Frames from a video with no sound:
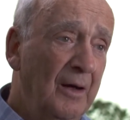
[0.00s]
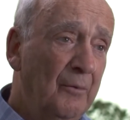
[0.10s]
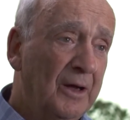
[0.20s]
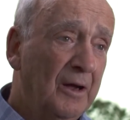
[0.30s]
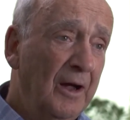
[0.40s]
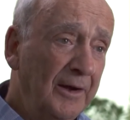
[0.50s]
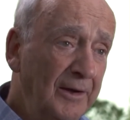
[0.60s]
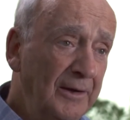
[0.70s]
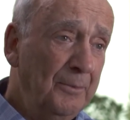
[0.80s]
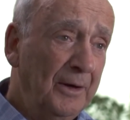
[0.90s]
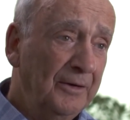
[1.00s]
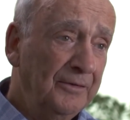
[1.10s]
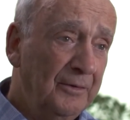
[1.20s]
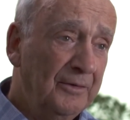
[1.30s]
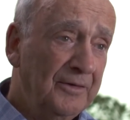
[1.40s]
and we got on the
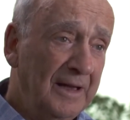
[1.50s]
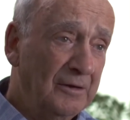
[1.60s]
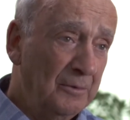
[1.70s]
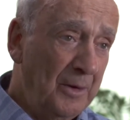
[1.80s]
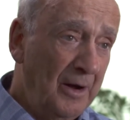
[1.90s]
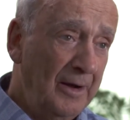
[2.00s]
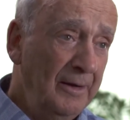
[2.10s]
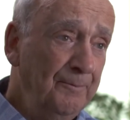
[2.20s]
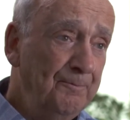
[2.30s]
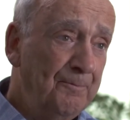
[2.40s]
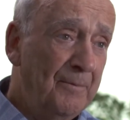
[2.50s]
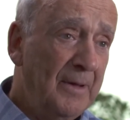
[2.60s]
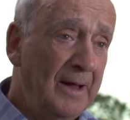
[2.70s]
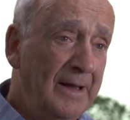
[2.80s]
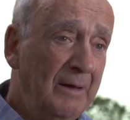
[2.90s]
bus and said goodbye,
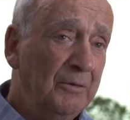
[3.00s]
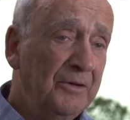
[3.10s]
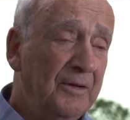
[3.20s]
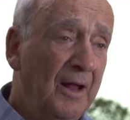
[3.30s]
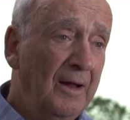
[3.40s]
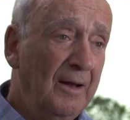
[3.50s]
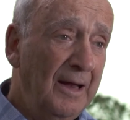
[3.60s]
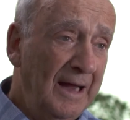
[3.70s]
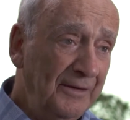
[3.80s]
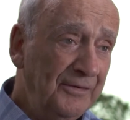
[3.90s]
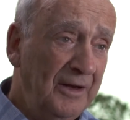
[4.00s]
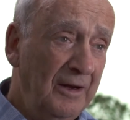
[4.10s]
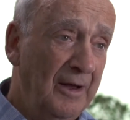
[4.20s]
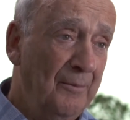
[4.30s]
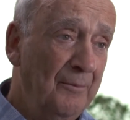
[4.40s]
and that was the last
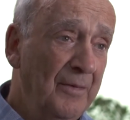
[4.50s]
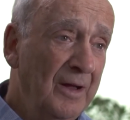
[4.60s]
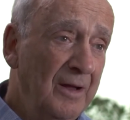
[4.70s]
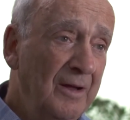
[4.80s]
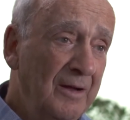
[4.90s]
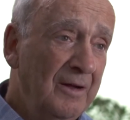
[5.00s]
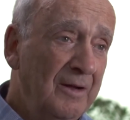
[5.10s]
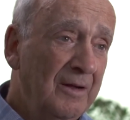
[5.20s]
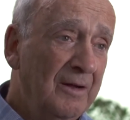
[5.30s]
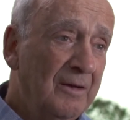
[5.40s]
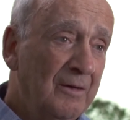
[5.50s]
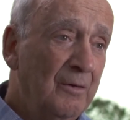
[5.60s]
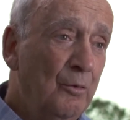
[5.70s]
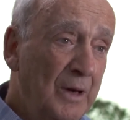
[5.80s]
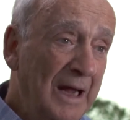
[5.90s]
time
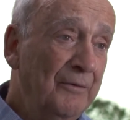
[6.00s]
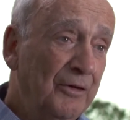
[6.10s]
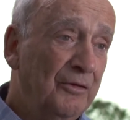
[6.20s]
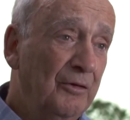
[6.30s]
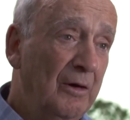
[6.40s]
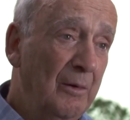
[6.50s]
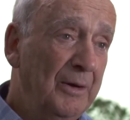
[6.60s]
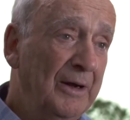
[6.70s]
we ever saw our